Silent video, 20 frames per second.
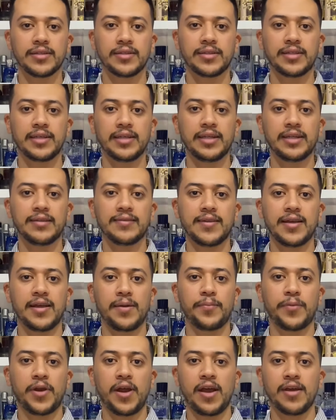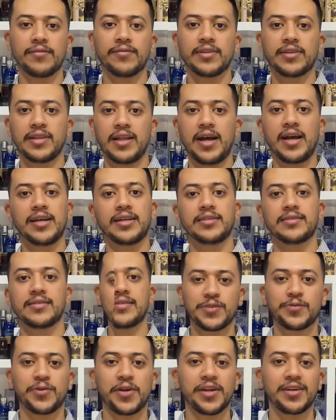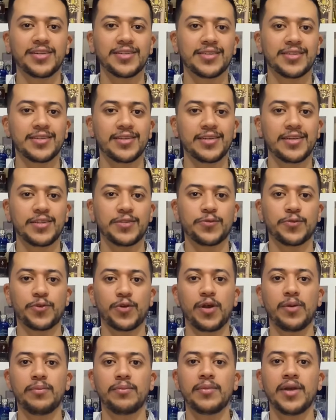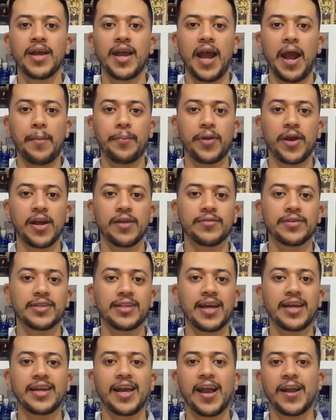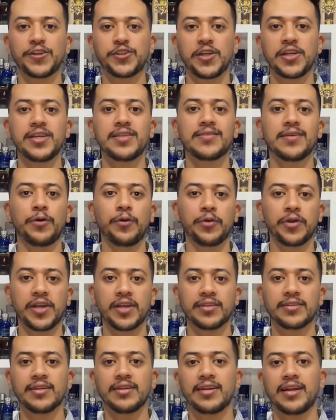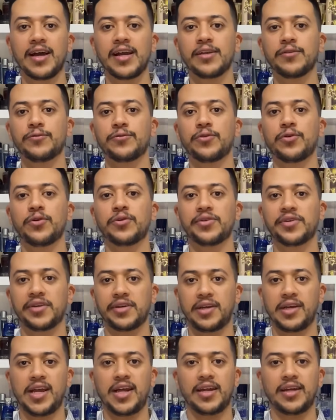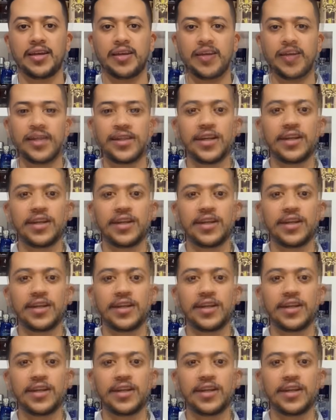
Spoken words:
till the private line. This fragrance is from a private line, actually the Oriental line for Guerlain, which